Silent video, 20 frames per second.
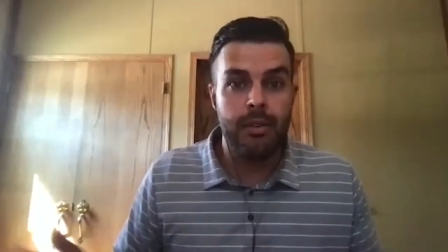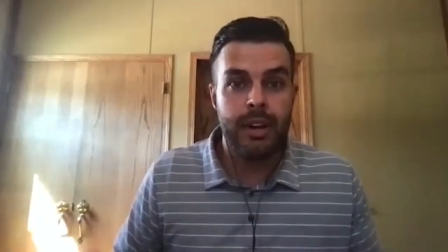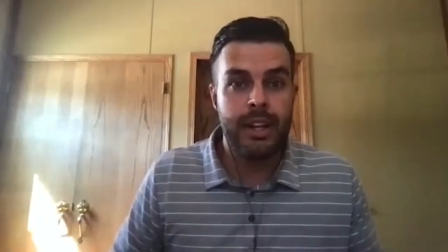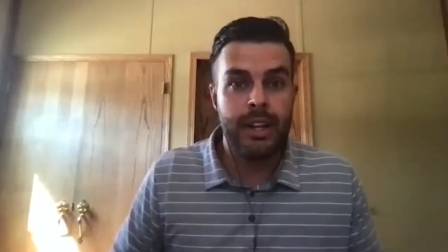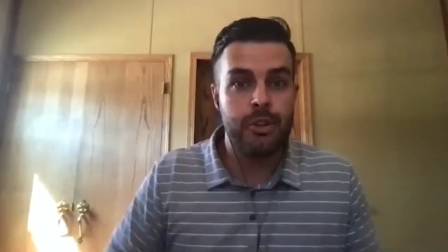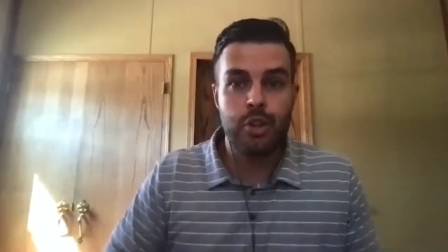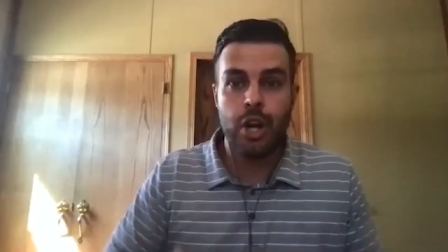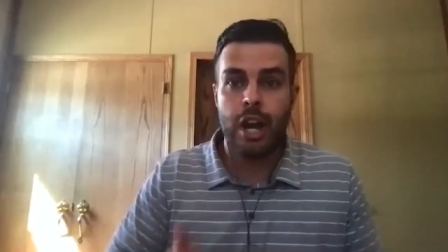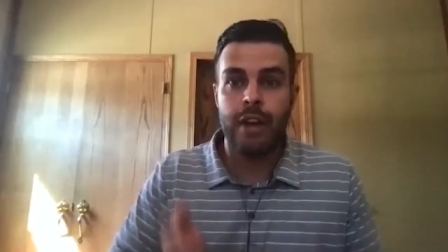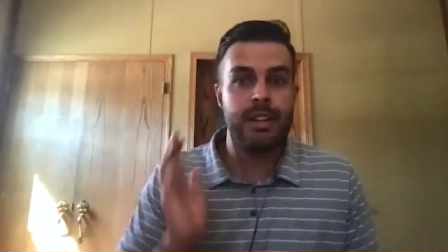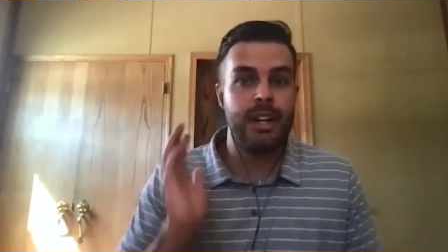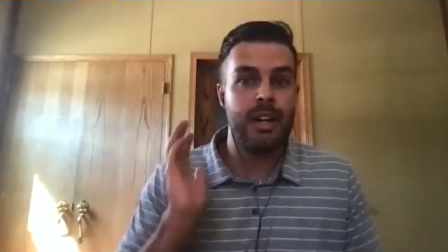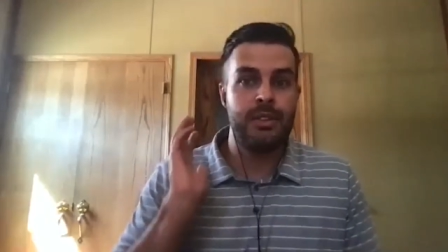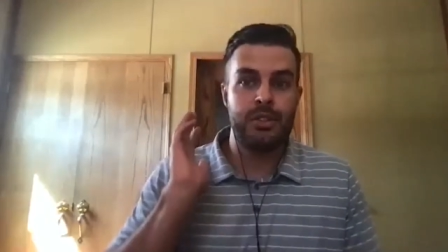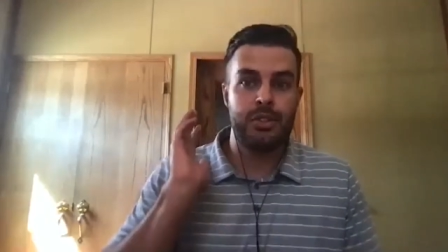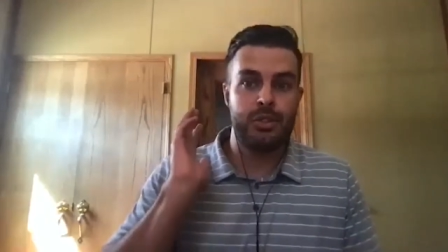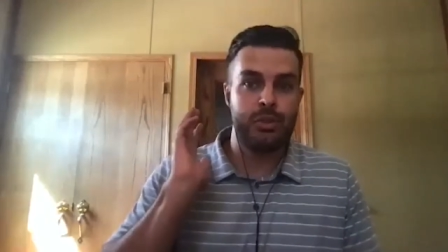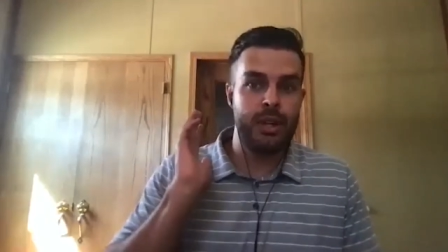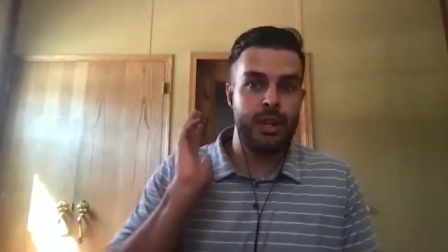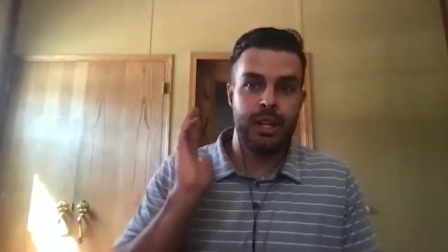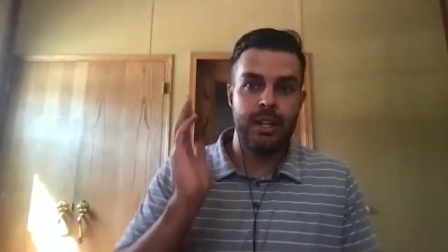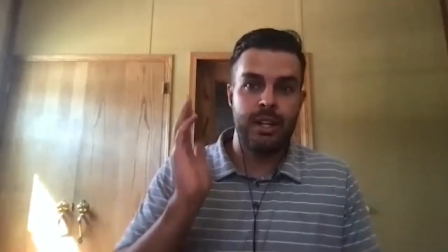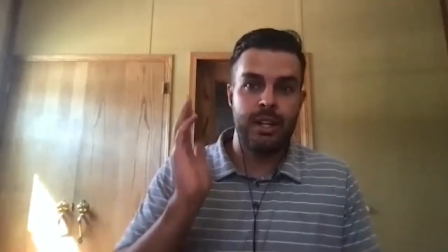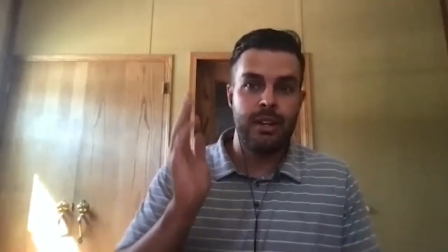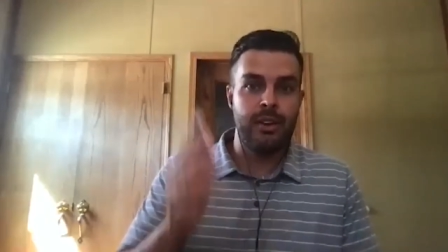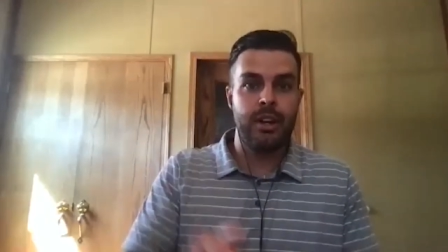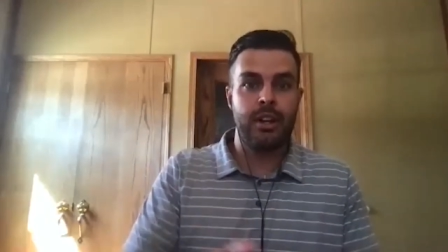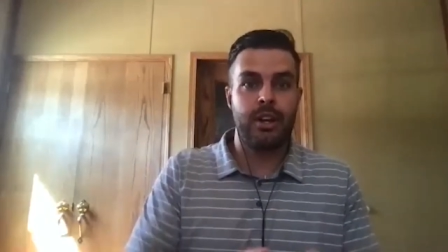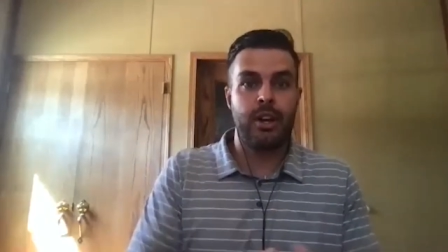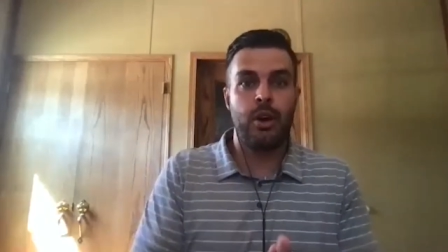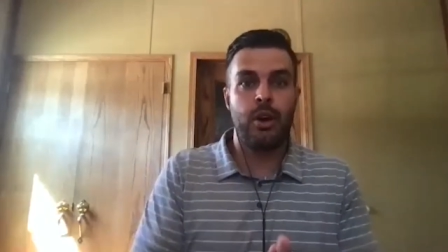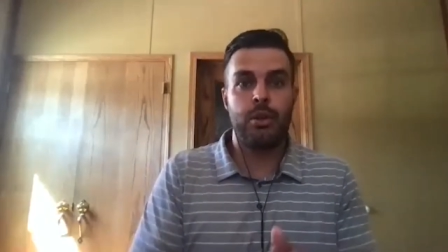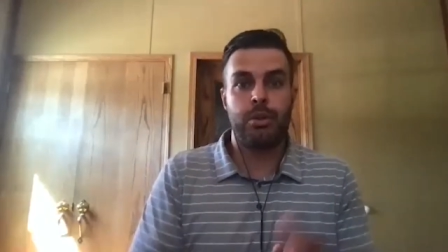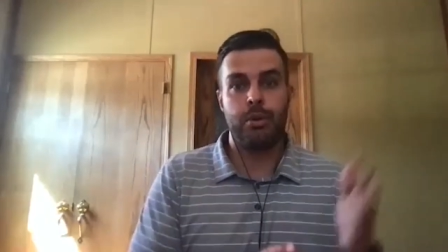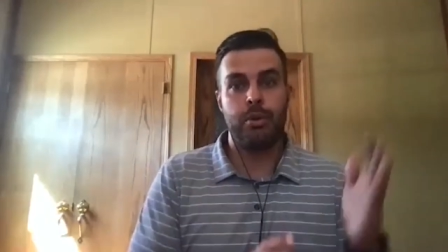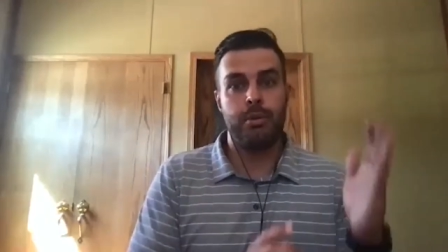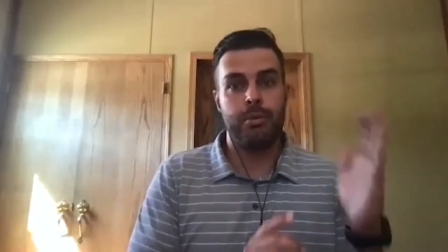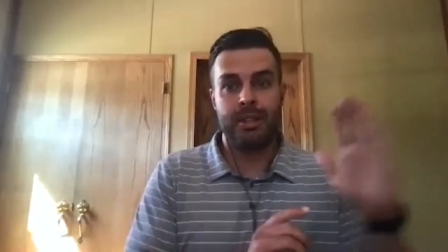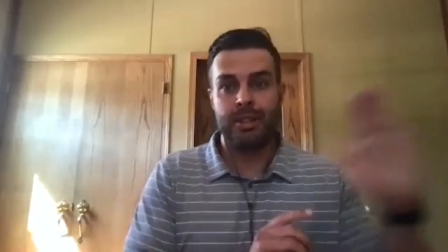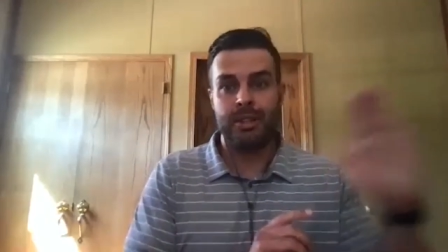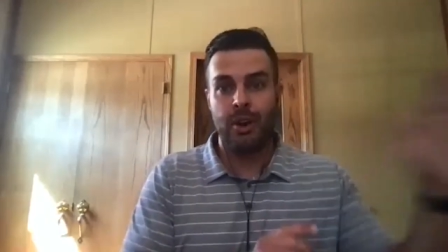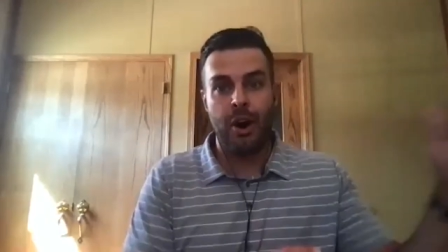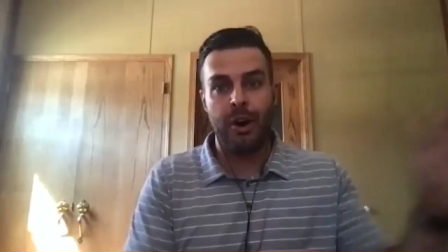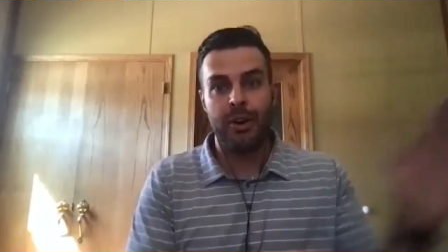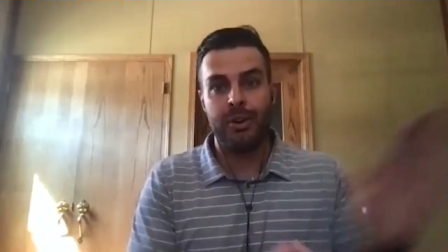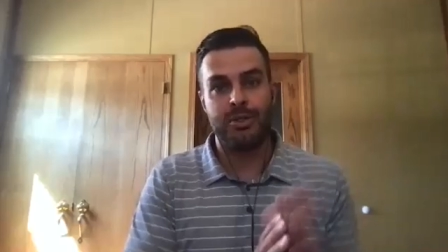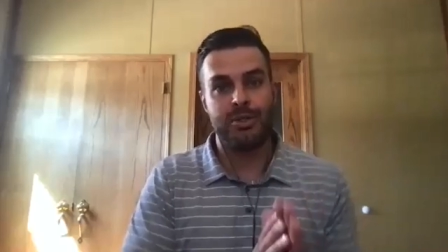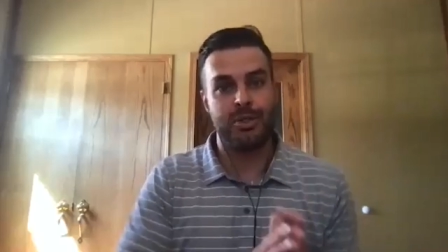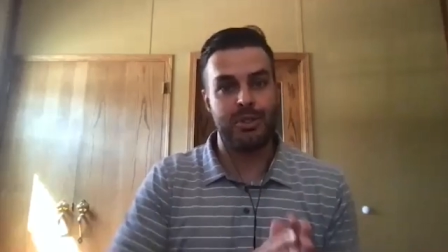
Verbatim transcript: Right? You're driving down the street, you're going to go through McDonald's,